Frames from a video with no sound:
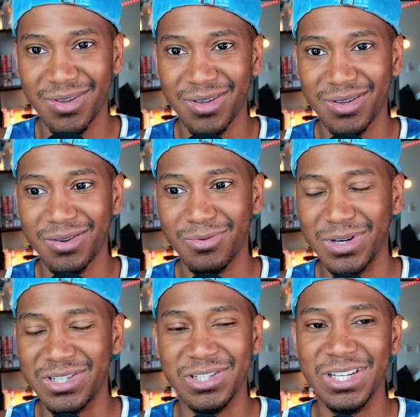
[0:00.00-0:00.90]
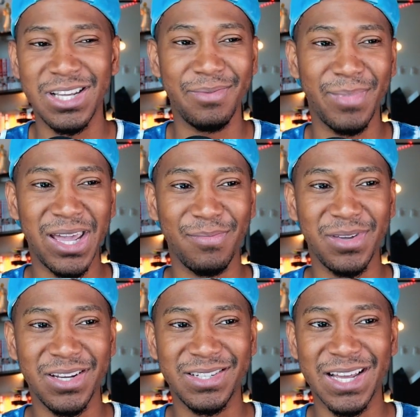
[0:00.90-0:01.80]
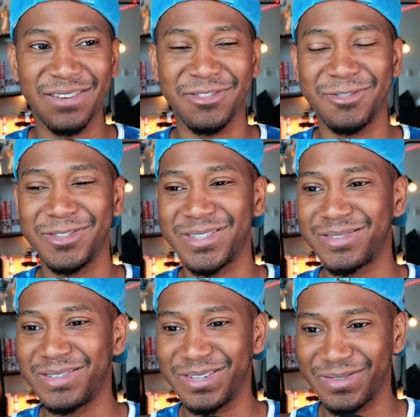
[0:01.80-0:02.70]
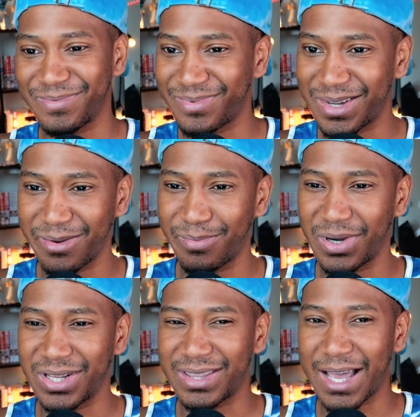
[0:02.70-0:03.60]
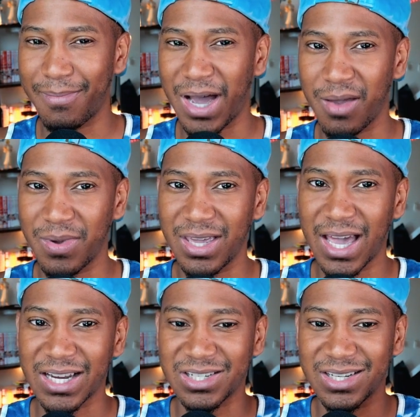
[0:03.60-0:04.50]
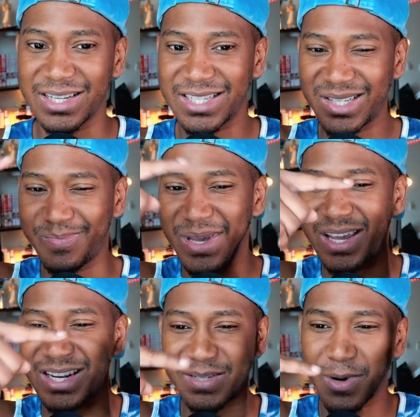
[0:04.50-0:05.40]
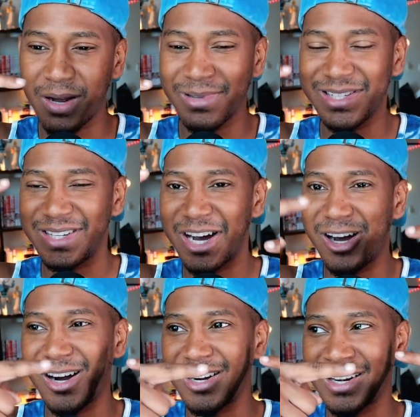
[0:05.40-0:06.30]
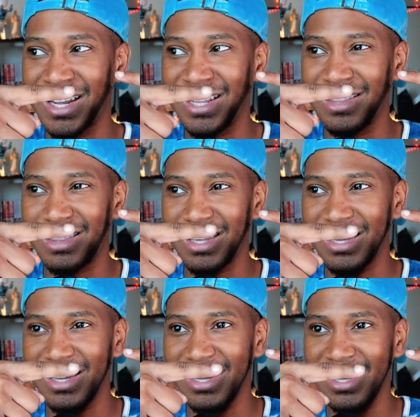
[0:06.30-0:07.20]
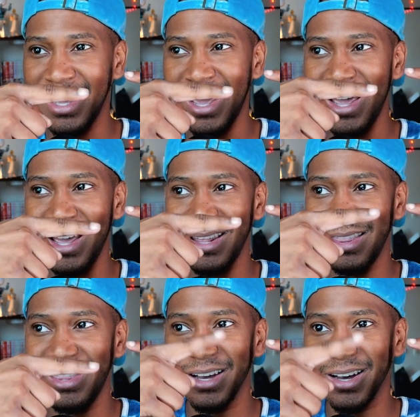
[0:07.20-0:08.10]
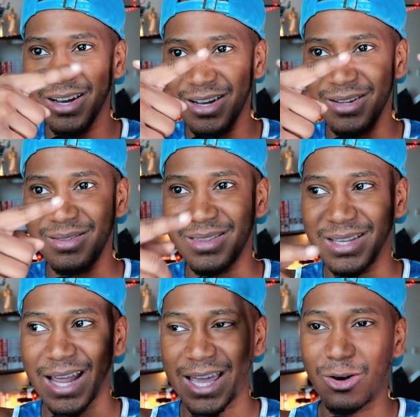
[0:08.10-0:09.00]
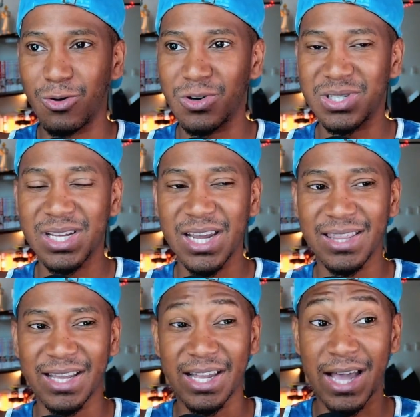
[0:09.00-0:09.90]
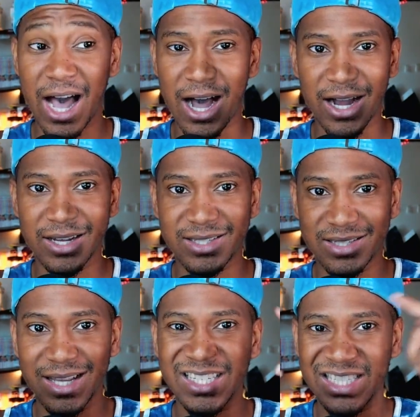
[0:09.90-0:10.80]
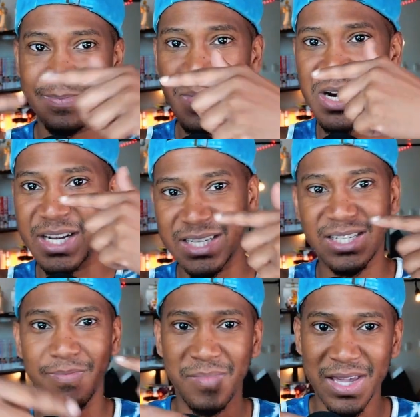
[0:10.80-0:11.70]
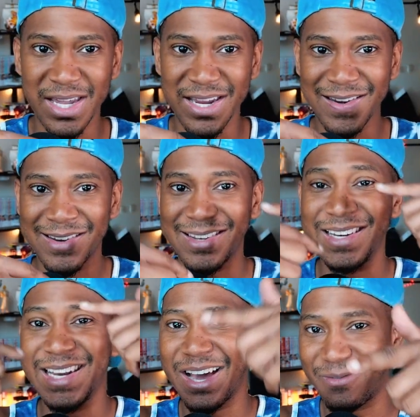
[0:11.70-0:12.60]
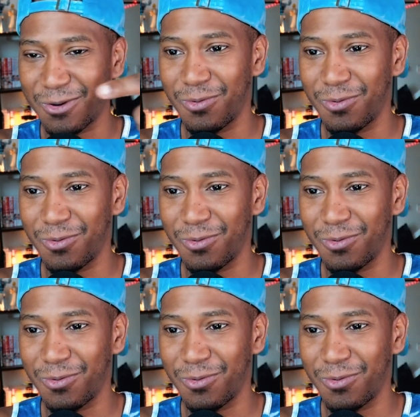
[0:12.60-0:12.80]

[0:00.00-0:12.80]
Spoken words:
Which D may be devils, but that might be actually a spin. It's probably Dawn and the like Gorosei and the gods. They spun it to mean devil.